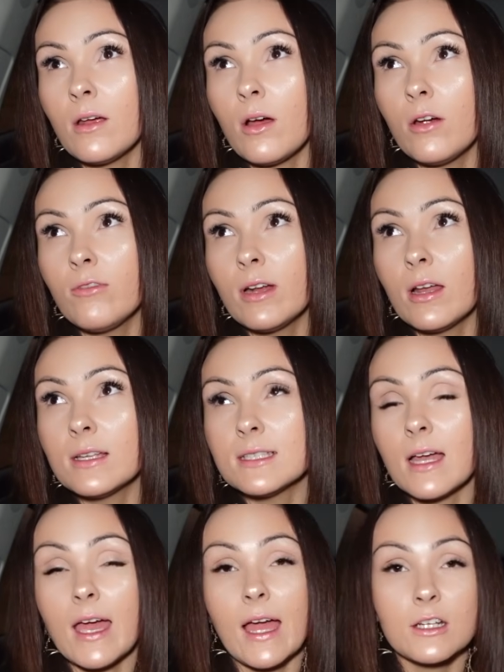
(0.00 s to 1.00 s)
I realized
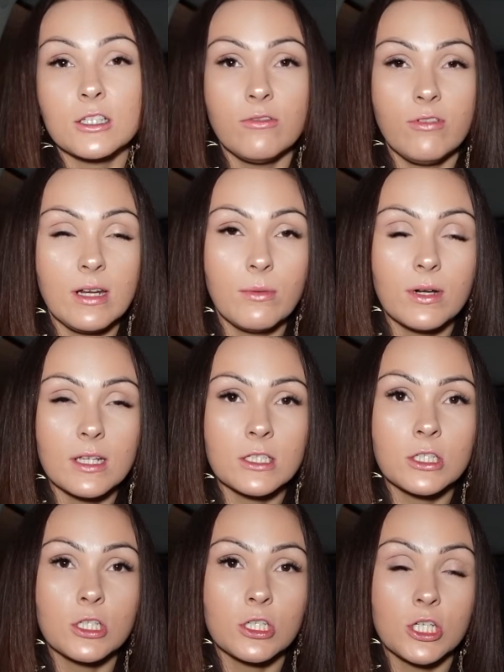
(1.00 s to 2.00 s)
that I actually really wanted to just